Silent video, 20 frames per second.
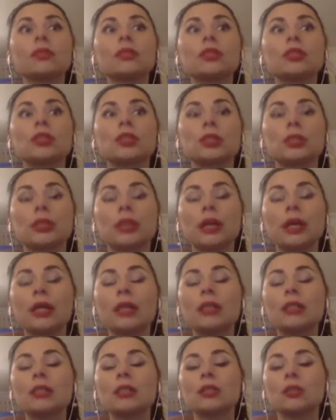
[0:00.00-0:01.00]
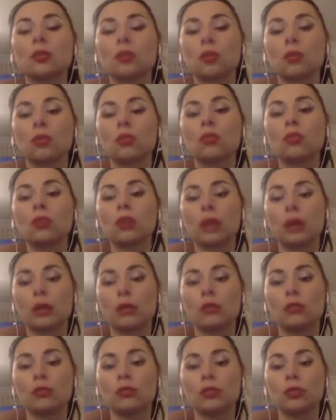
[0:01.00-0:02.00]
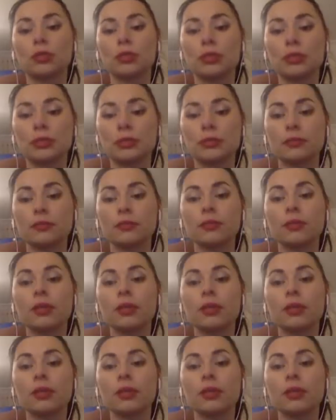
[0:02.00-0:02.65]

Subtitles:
she doesn't know how to receive.